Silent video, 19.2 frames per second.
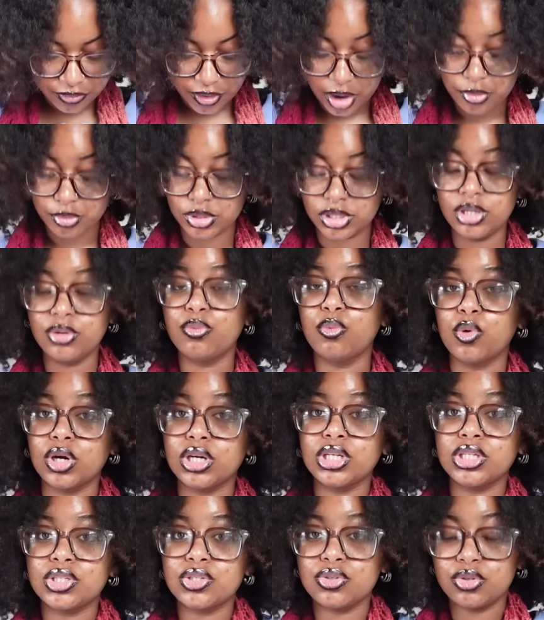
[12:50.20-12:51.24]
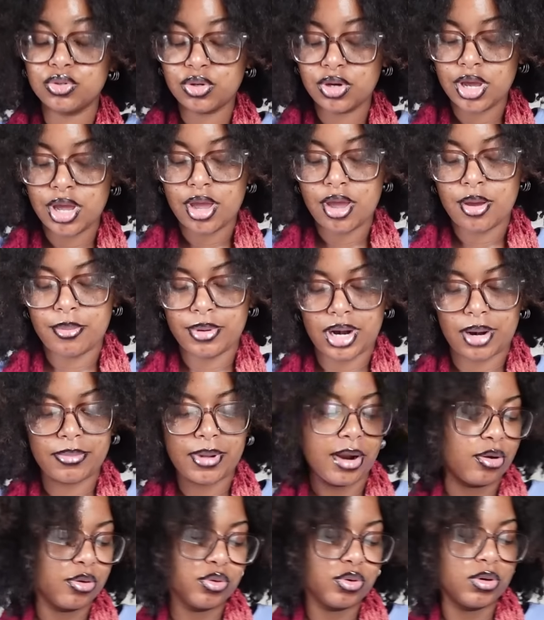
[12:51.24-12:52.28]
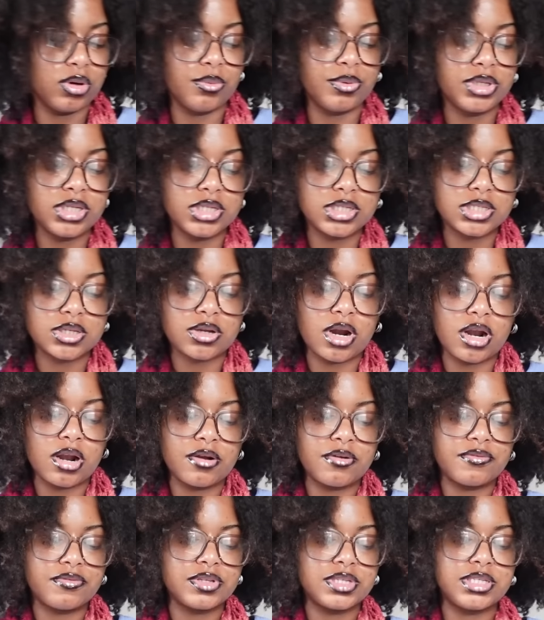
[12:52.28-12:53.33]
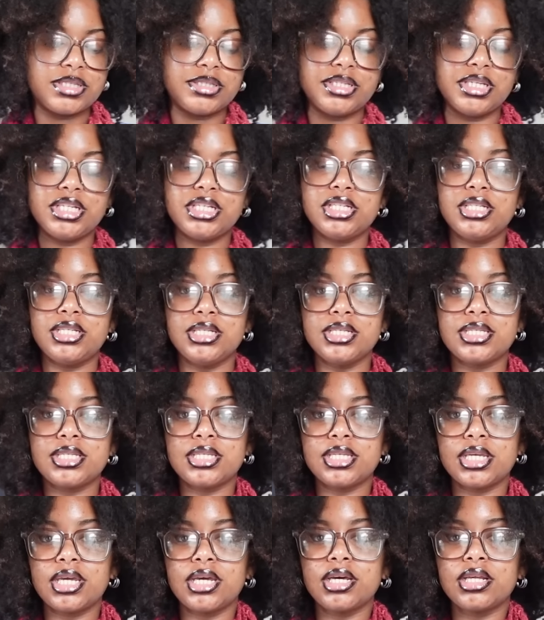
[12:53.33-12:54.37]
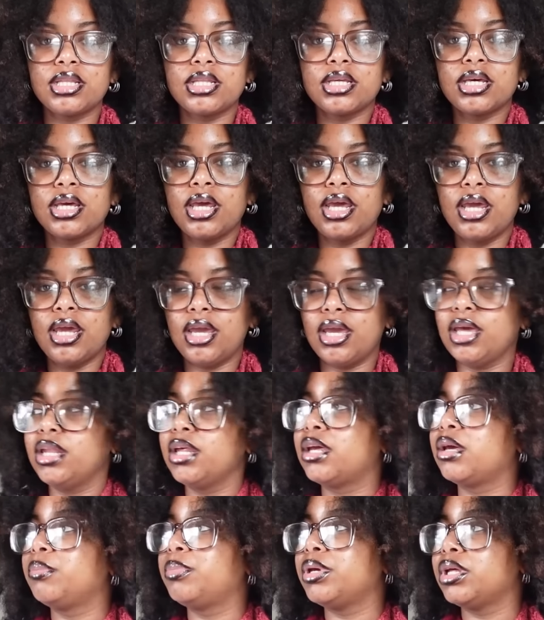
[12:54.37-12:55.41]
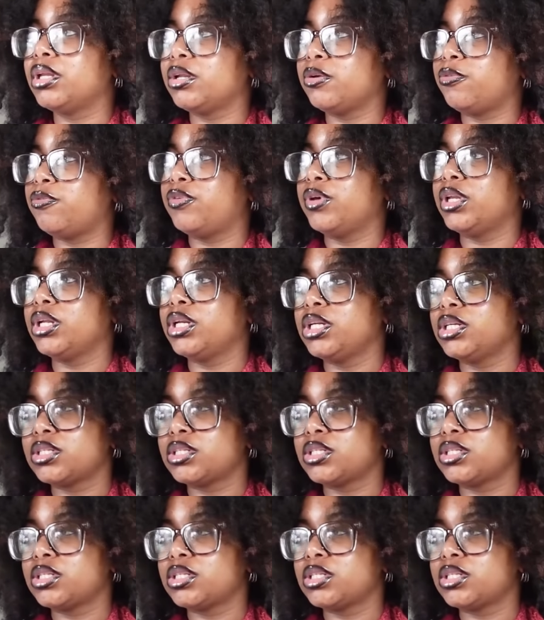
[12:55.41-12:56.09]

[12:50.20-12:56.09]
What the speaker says: I really wanted to, but I'm not gonna do it with this scarf, stitch this together and it could be an infinity